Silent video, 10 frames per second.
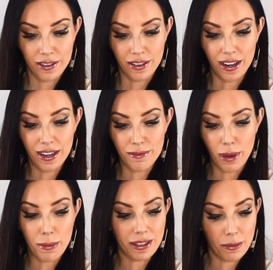right
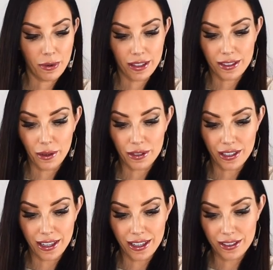maybe somebody's going
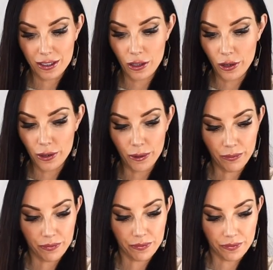to ask you